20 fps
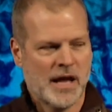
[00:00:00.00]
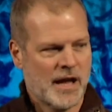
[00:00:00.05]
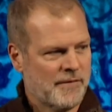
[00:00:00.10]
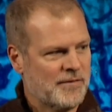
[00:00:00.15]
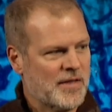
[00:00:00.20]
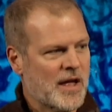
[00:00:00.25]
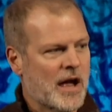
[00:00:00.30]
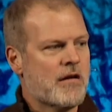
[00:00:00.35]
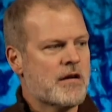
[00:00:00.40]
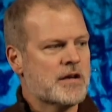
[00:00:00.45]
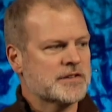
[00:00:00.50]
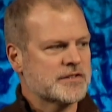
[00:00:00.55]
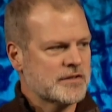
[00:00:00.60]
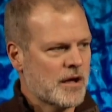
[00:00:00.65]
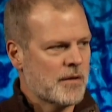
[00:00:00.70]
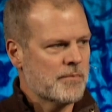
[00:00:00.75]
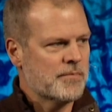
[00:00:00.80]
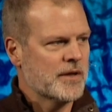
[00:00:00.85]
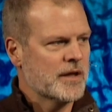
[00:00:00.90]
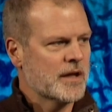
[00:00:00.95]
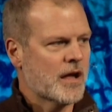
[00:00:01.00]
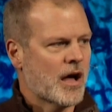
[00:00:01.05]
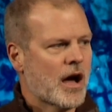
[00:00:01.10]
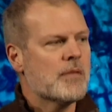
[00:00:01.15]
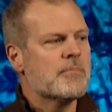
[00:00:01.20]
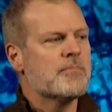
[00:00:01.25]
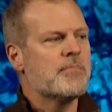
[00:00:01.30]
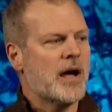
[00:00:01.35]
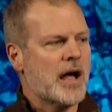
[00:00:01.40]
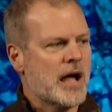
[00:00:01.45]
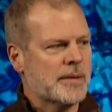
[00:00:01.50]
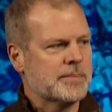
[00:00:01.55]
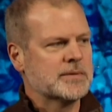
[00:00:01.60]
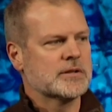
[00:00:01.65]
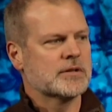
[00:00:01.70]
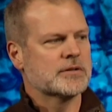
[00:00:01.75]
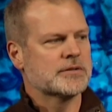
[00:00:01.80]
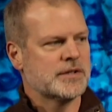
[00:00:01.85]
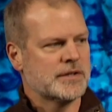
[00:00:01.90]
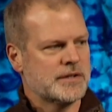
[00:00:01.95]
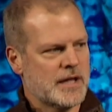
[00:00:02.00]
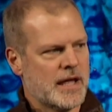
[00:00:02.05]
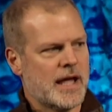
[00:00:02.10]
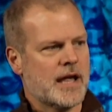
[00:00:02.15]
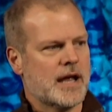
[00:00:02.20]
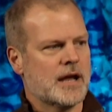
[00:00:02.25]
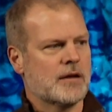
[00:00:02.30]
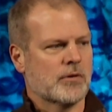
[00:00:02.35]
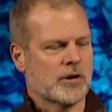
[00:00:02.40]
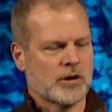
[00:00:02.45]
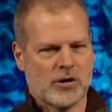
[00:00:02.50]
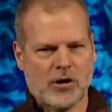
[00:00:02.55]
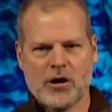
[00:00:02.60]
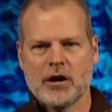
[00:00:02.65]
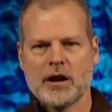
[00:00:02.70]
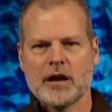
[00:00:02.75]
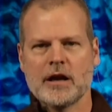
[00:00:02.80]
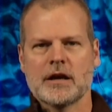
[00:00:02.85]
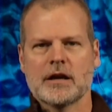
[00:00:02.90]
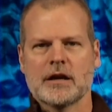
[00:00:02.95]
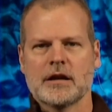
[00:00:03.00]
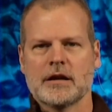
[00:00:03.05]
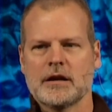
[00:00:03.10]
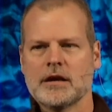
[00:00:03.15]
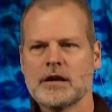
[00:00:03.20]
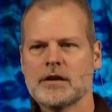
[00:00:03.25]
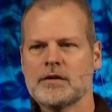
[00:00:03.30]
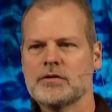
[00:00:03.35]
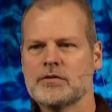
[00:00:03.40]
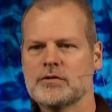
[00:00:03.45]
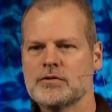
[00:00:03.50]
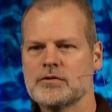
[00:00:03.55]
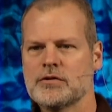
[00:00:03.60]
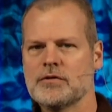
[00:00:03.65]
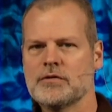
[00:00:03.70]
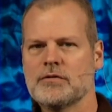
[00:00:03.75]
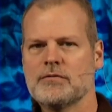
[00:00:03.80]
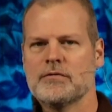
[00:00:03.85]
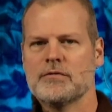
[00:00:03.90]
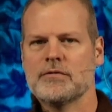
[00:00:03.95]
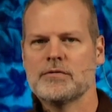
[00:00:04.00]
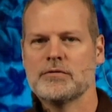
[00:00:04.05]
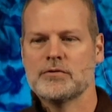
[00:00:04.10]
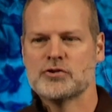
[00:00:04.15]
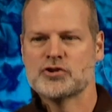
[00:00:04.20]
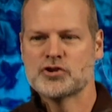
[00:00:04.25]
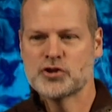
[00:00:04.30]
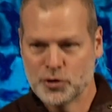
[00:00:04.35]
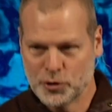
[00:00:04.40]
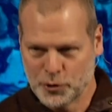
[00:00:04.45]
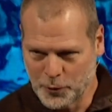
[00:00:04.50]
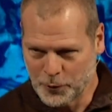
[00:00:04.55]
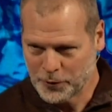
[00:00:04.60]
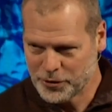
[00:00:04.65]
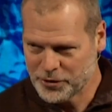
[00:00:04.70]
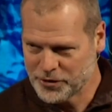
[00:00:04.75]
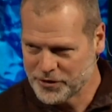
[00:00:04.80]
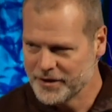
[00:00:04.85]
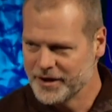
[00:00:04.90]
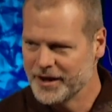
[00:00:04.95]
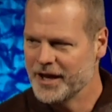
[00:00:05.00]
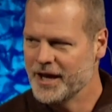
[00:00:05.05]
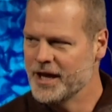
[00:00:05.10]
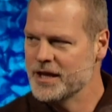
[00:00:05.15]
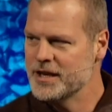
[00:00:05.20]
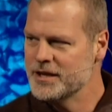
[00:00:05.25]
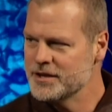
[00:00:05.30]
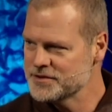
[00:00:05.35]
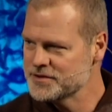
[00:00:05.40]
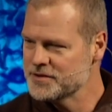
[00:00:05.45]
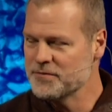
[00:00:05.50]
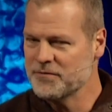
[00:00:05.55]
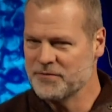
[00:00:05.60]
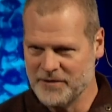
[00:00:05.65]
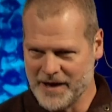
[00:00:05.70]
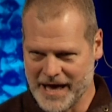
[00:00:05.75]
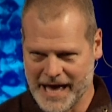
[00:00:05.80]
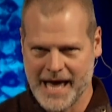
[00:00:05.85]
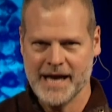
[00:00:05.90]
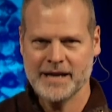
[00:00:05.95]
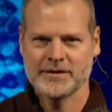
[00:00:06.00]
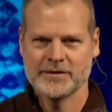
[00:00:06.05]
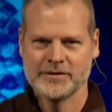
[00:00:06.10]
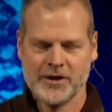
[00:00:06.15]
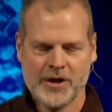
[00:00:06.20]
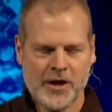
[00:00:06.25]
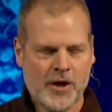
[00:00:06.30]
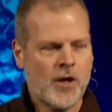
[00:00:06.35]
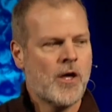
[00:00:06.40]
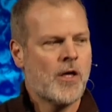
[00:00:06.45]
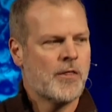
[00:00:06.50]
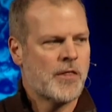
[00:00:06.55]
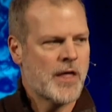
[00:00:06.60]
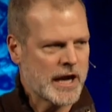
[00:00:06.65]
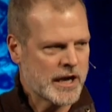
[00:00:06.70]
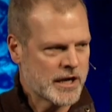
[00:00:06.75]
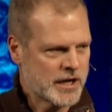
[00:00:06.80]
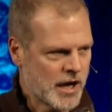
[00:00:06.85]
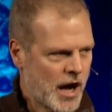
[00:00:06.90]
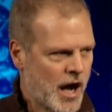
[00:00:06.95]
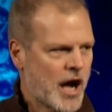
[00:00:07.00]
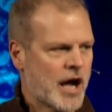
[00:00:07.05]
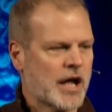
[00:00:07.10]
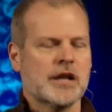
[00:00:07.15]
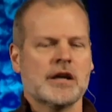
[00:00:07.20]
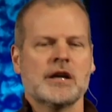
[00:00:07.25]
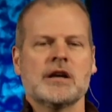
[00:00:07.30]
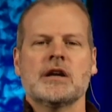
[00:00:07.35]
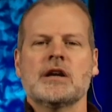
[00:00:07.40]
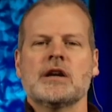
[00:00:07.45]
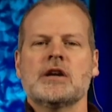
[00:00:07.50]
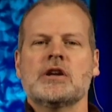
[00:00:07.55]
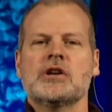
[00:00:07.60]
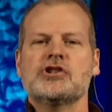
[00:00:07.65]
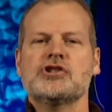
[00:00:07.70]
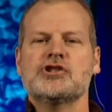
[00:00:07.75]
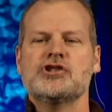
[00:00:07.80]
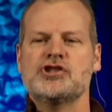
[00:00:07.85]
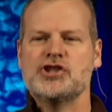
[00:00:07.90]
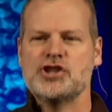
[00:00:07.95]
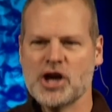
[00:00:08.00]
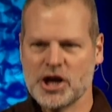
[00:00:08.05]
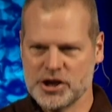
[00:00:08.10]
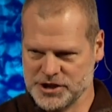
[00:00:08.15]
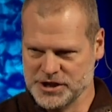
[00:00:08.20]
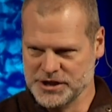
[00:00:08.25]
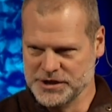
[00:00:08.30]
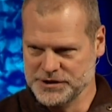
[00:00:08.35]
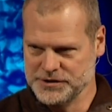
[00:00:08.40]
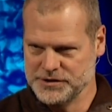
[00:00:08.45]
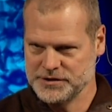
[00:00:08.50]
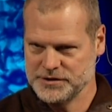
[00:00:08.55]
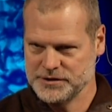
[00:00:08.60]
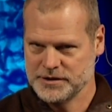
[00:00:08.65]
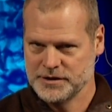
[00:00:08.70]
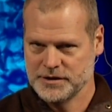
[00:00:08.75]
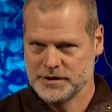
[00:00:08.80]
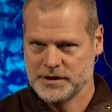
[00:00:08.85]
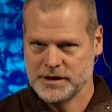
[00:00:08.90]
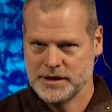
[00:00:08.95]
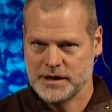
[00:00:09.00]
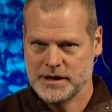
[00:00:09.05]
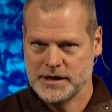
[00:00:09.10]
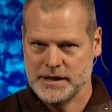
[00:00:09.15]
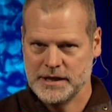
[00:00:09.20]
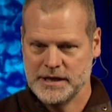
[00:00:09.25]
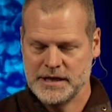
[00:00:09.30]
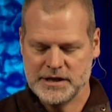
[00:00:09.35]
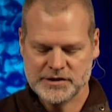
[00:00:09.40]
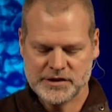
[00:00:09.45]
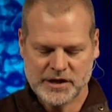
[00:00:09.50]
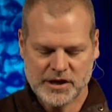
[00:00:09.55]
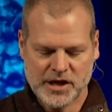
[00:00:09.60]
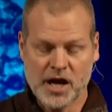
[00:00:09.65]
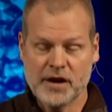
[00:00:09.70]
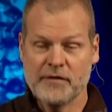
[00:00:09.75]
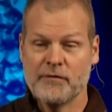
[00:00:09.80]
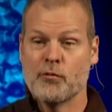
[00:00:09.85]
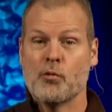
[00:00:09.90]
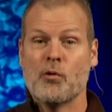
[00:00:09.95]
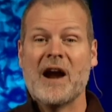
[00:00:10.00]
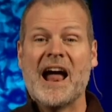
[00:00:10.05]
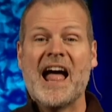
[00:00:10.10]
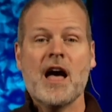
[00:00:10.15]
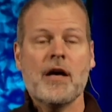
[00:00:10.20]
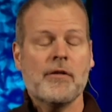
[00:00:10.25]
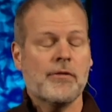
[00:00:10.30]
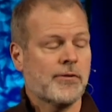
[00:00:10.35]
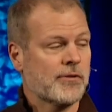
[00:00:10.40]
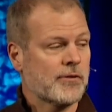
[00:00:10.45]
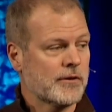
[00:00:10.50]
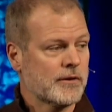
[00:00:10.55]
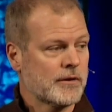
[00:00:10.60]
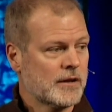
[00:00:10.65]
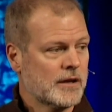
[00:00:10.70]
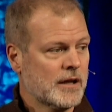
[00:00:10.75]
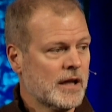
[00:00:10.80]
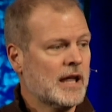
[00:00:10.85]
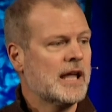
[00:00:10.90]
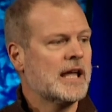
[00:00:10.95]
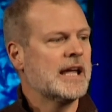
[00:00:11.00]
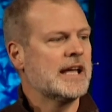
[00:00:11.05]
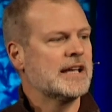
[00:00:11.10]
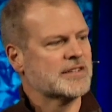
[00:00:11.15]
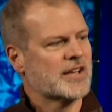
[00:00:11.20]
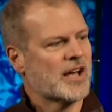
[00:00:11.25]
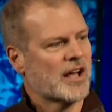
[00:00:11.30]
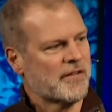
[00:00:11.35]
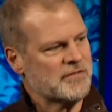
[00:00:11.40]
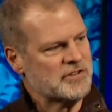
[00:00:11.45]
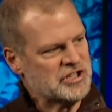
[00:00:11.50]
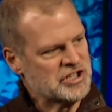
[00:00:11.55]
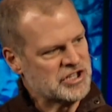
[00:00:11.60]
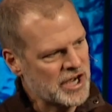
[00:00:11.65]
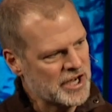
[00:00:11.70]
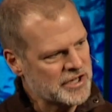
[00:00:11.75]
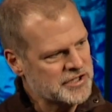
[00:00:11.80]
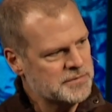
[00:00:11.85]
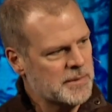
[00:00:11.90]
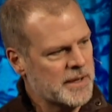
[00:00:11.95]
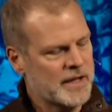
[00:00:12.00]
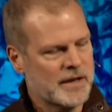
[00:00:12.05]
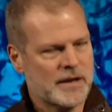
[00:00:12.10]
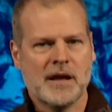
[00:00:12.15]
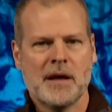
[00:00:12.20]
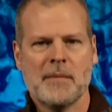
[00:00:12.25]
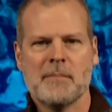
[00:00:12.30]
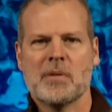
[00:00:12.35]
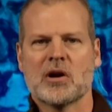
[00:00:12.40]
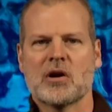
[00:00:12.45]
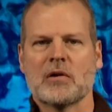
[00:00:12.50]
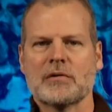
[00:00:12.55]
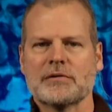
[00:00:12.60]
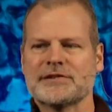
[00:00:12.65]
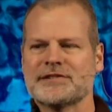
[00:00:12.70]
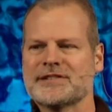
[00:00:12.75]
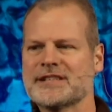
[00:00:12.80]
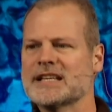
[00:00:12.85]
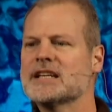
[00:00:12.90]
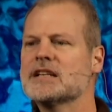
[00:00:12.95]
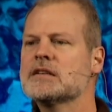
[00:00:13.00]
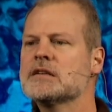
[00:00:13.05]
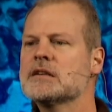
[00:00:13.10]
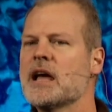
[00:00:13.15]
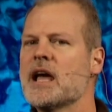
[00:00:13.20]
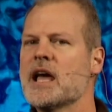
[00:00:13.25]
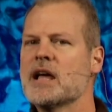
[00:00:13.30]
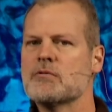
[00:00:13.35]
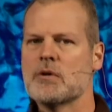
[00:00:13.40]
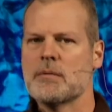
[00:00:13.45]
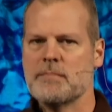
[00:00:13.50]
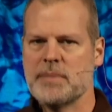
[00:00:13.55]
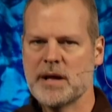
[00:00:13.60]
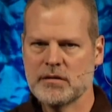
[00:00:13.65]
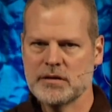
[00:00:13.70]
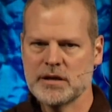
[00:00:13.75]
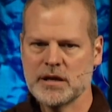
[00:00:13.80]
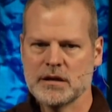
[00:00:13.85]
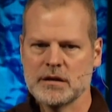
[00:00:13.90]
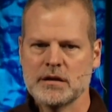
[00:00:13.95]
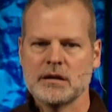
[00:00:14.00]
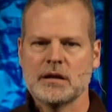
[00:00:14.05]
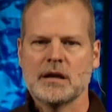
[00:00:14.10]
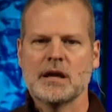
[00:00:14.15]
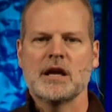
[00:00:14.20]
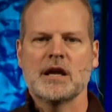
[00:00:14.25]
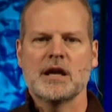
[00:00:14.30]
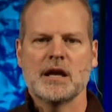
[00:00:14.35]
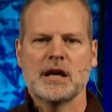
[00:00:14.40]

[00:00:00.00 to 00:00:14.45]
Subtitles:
If there is something unpopular today regarding truth, it is the fact that God judges. He is a God of wrath. He is a God of judgment because sin and rebellion